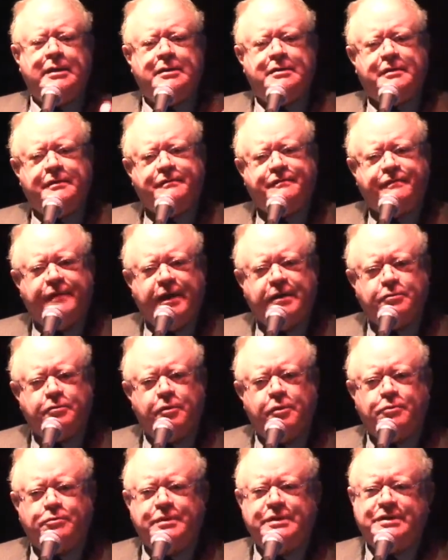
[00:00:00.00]
The
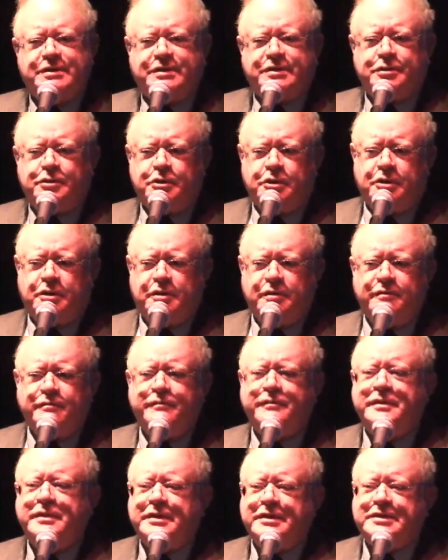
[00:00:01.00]
Federal
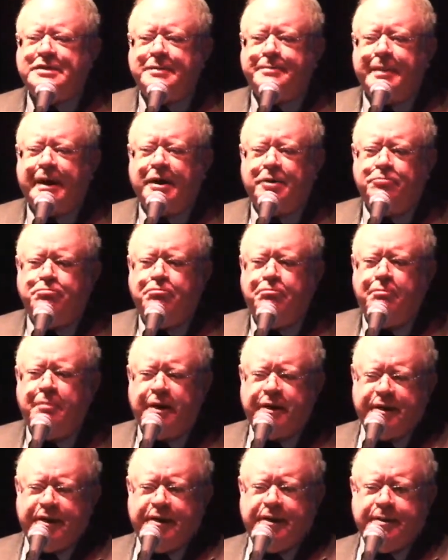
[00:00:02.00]
Reserve is about
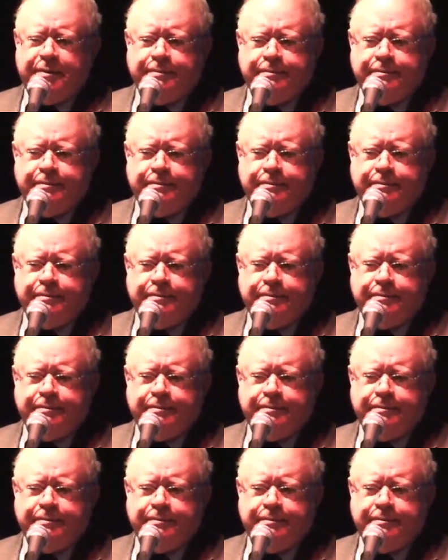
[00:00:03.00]
money,